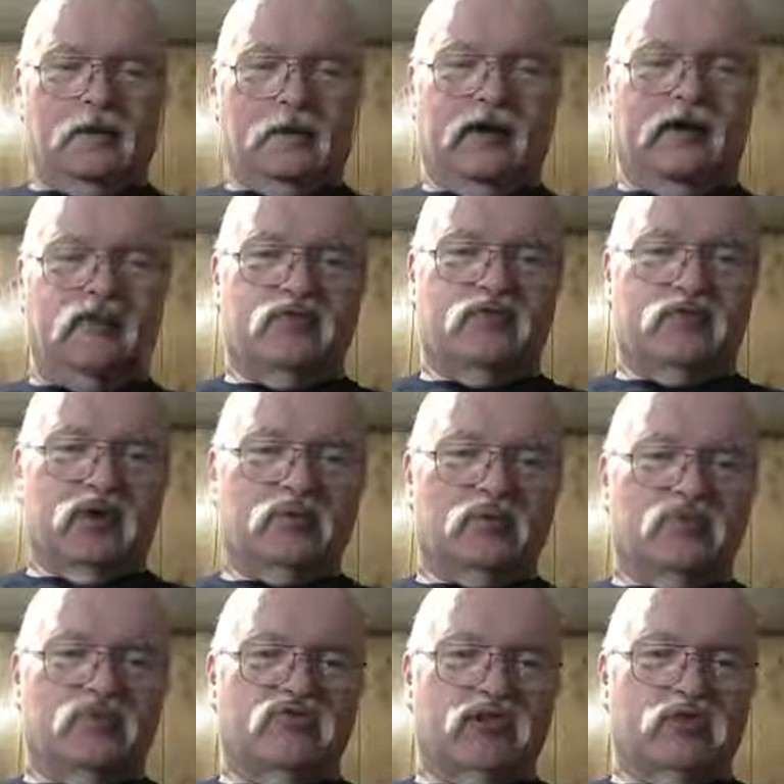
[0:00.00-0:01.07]
And if you like
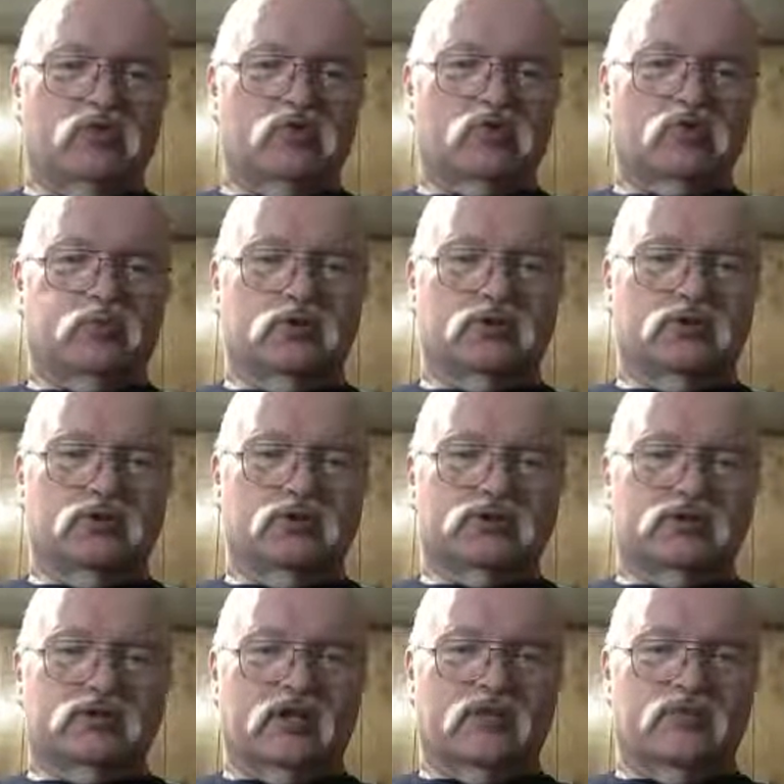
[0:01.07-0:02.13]
my videos,
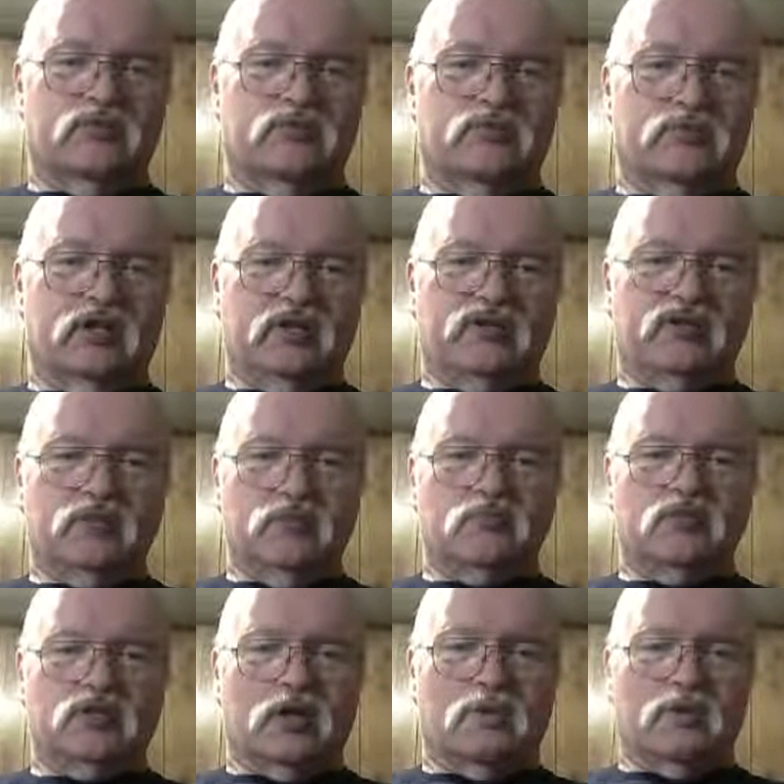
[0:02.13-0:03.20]
please give me a
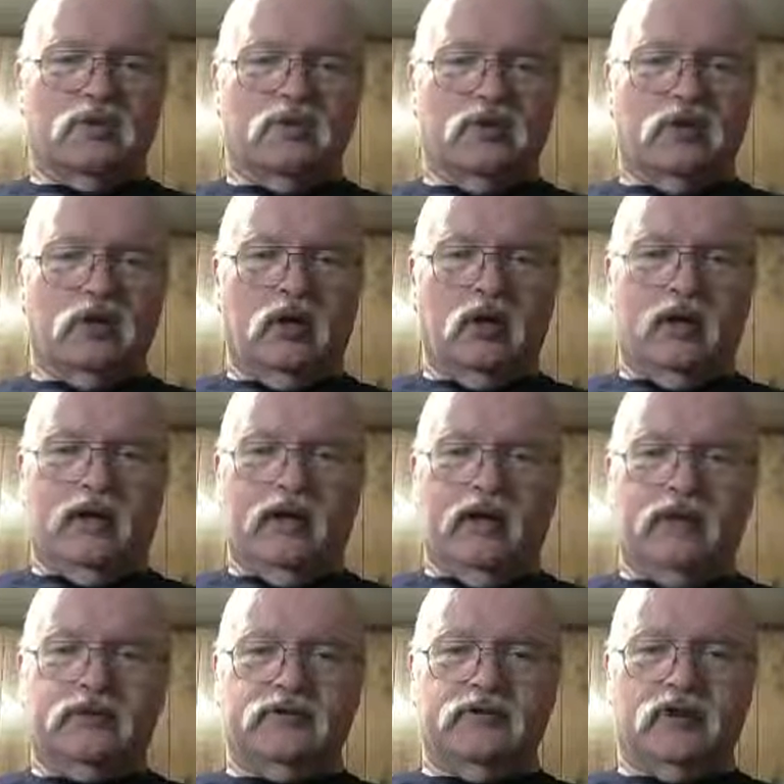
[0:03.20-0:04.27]
thumbs up
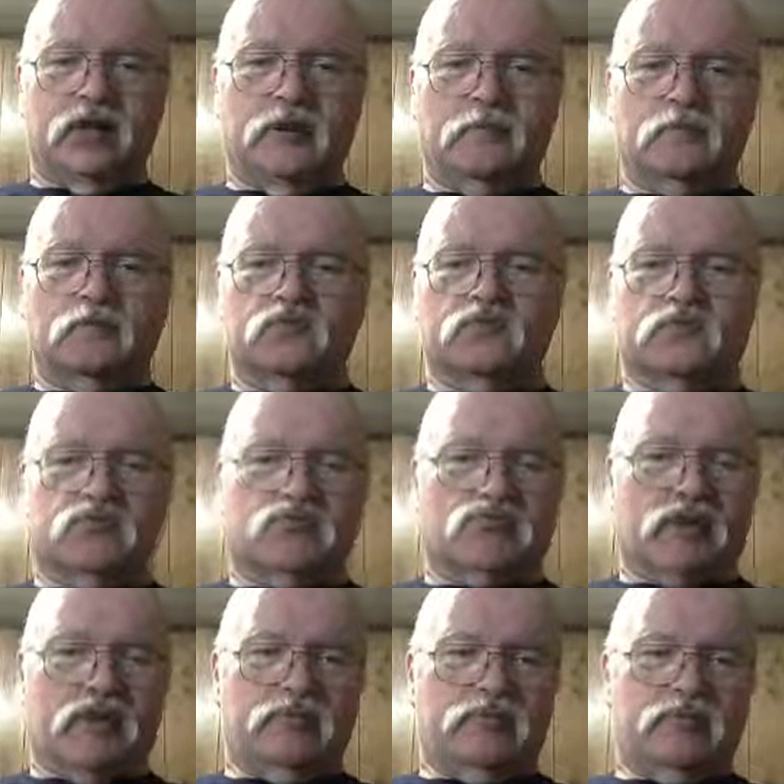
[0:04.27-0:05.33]
and um,
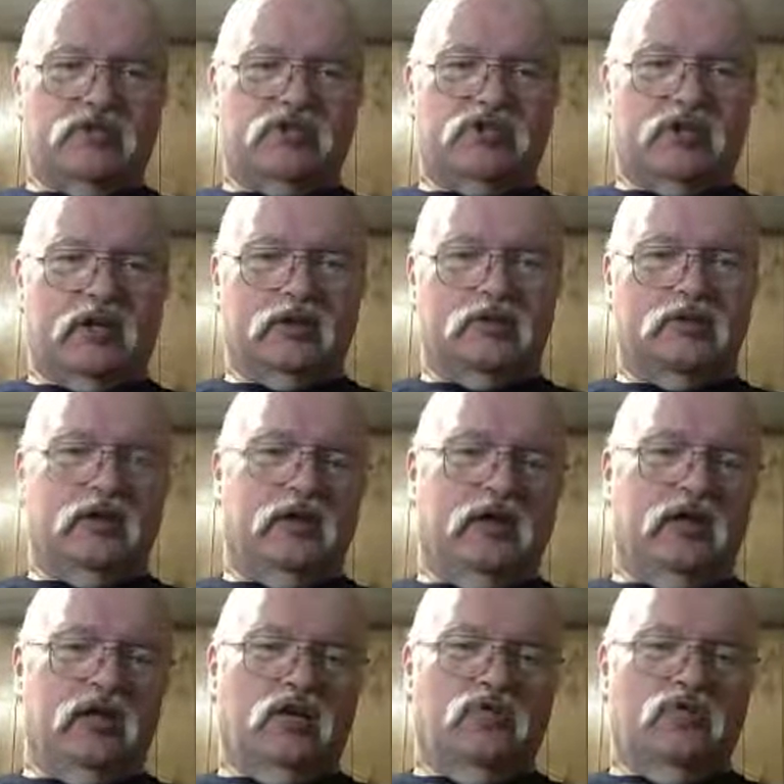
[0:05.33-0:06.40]
subscribe to my channel
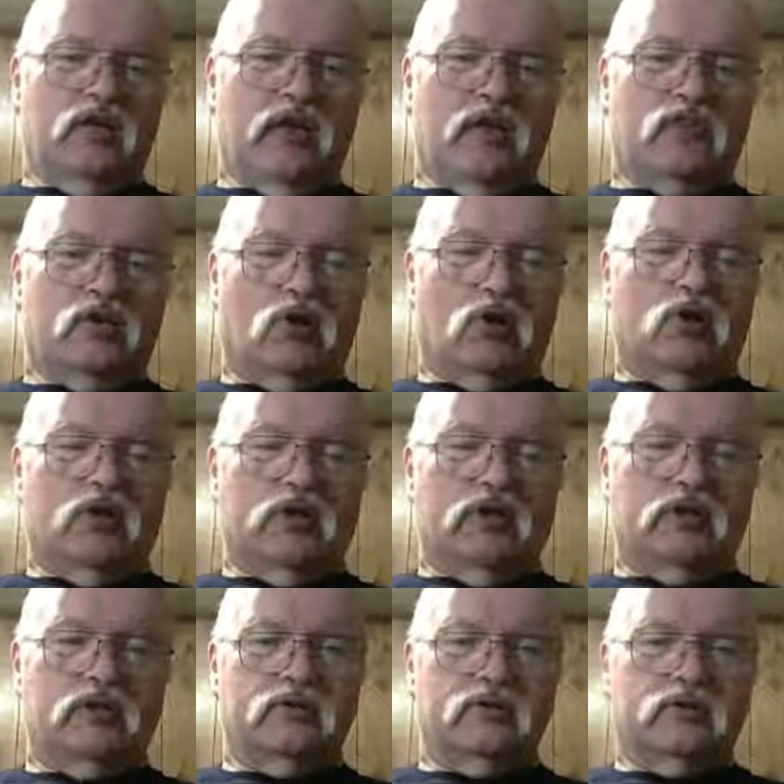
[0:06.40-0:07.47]
if you haven't
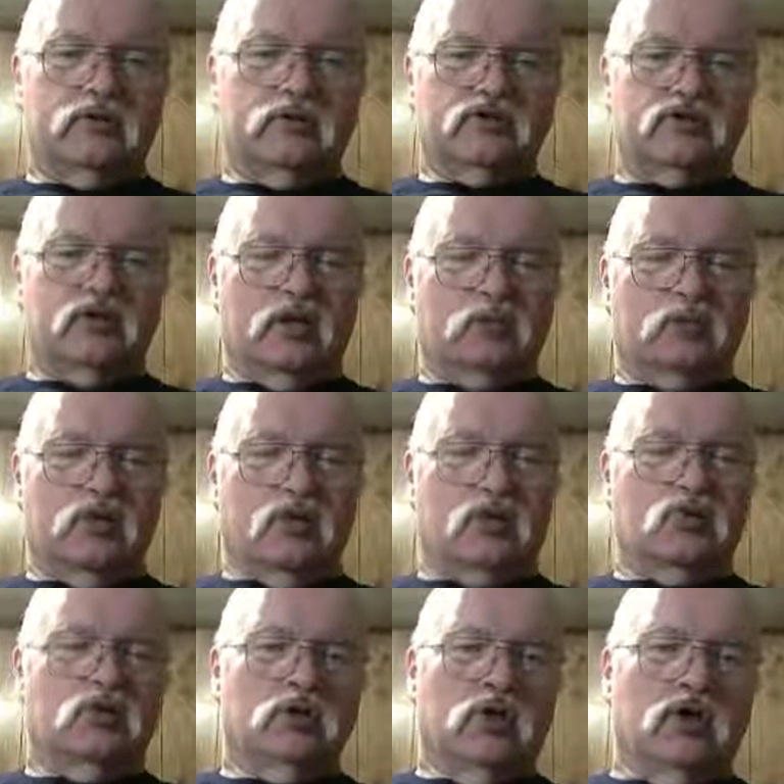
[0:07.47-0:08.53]
already. The link's down
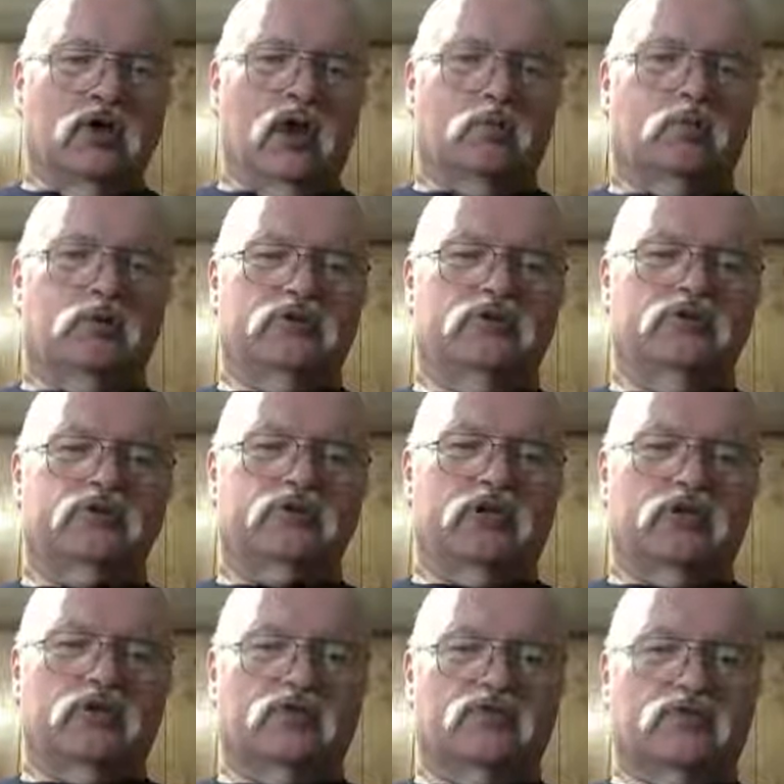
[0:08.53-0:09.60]
below. And please
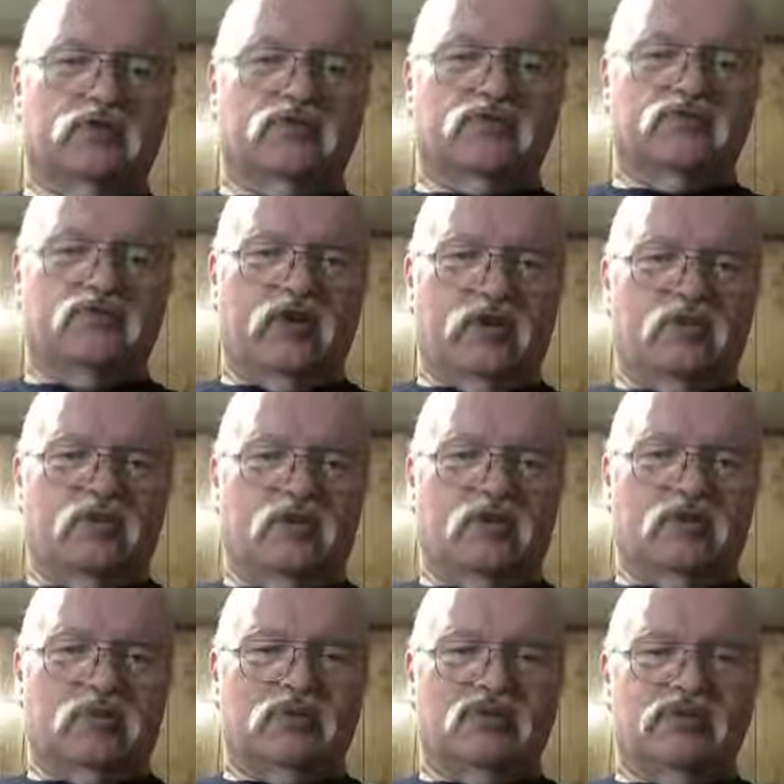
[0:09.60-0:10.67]
tell your friends and family
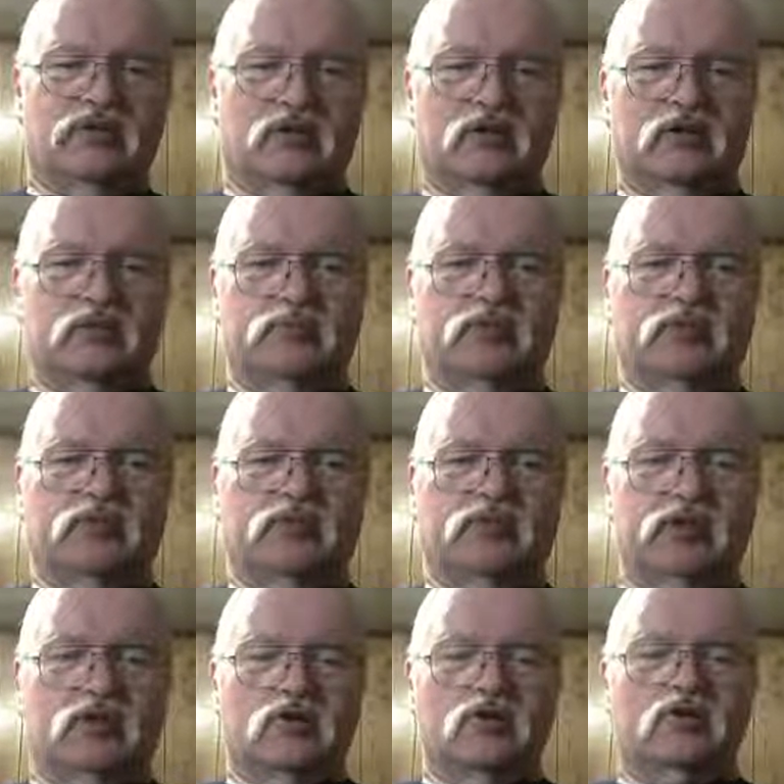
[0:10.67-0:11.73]
about my channel and my
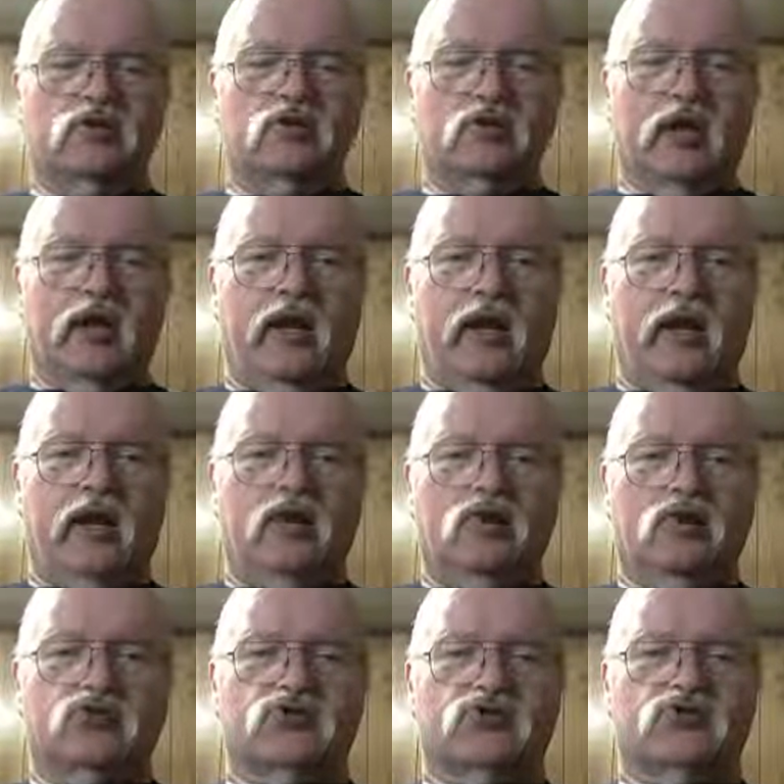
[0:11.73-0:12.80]
videos. And
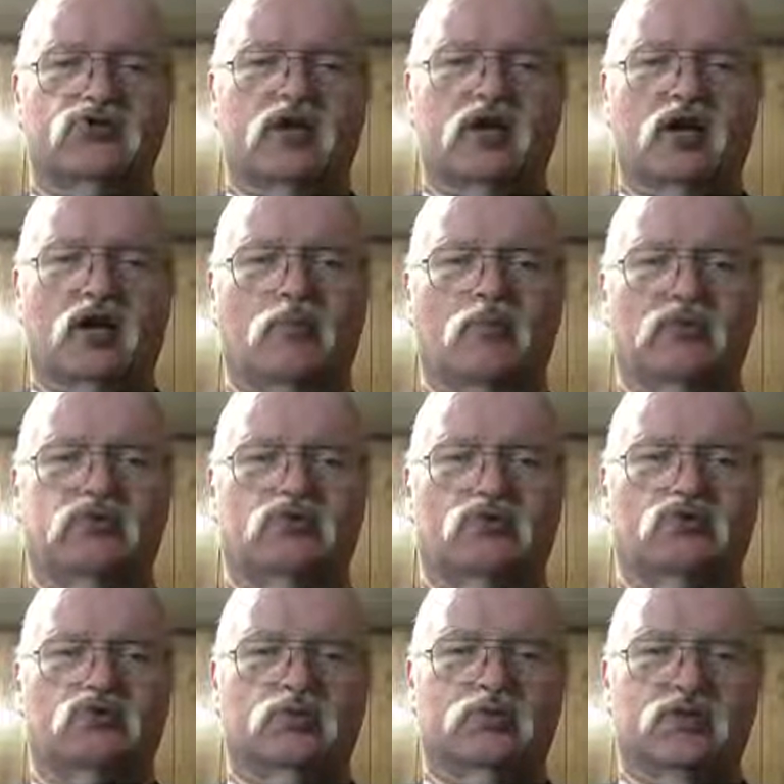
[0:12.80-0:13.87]
also check out my
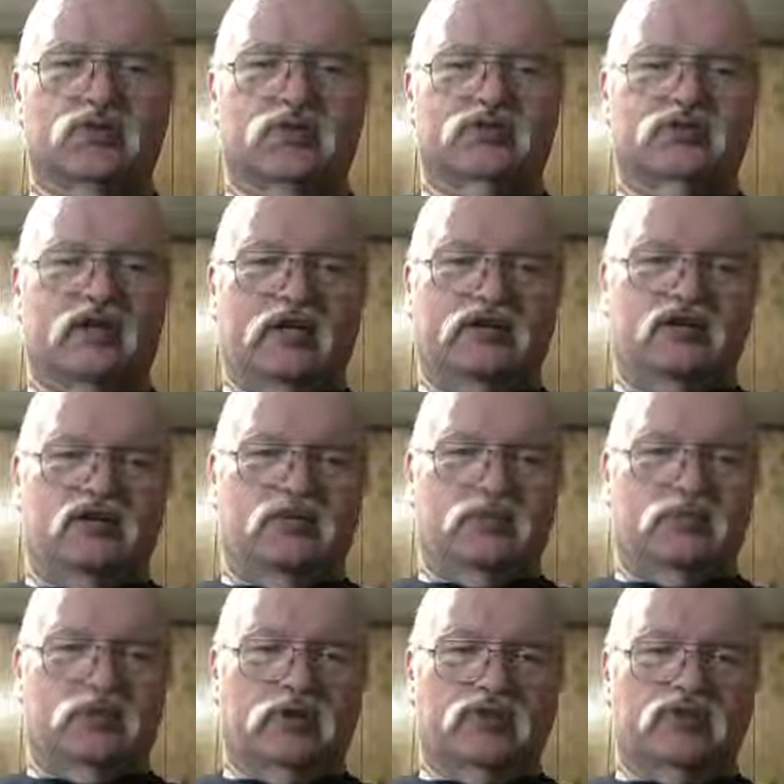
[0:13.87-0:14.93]
social media sites, G+,
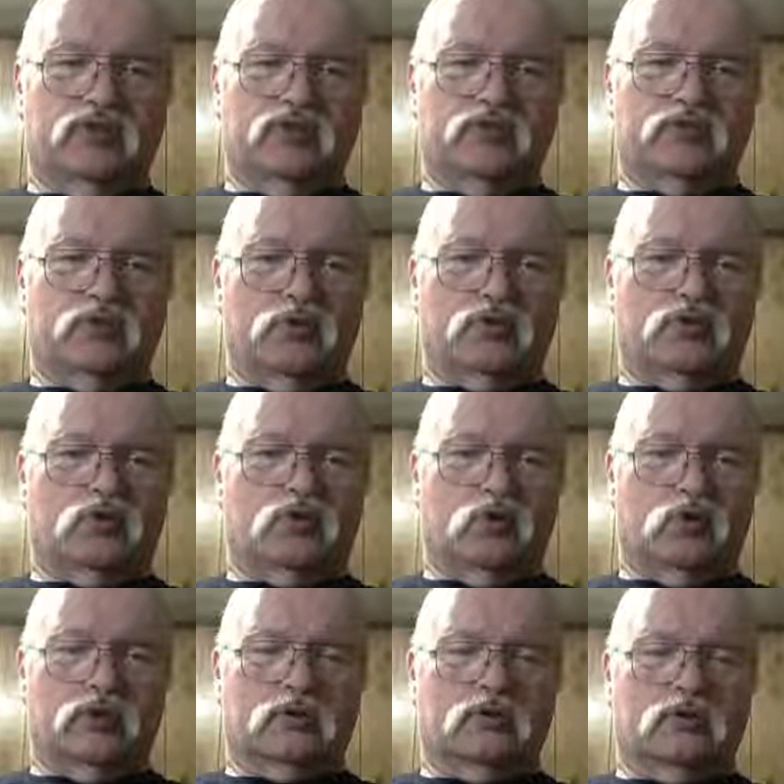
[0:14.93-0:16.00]
Facebook, and
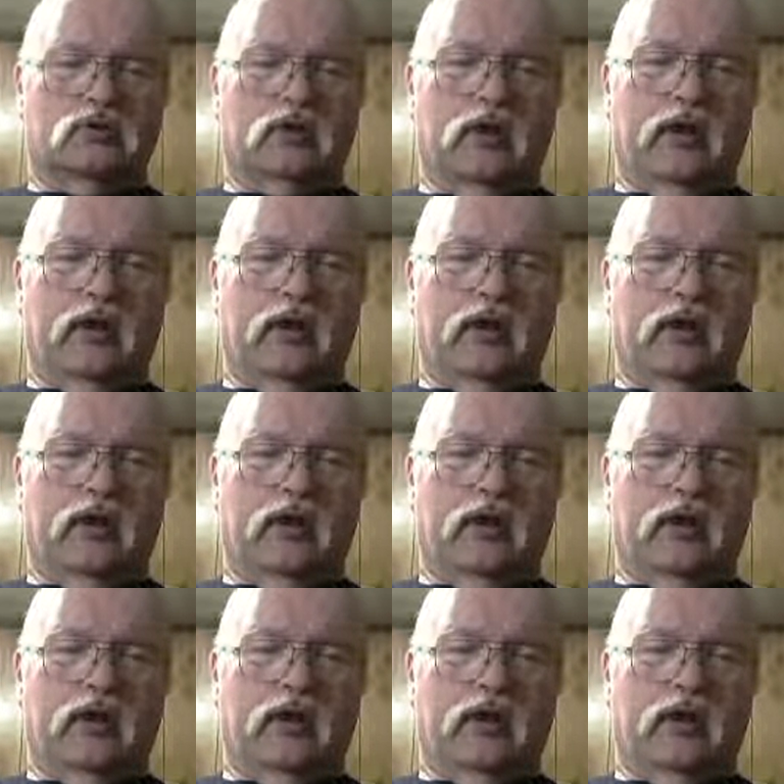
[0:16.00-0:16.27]
Twitter.